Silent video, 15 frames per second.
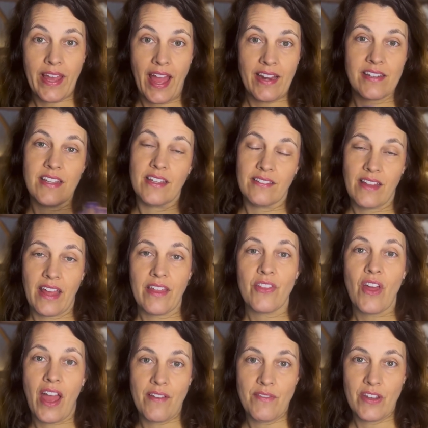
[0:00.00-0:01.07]
acting like
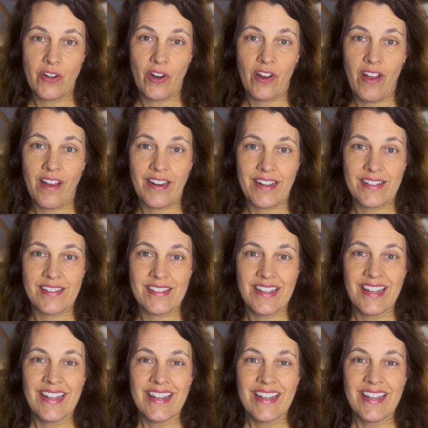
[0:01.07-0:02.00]
the IV narcotics.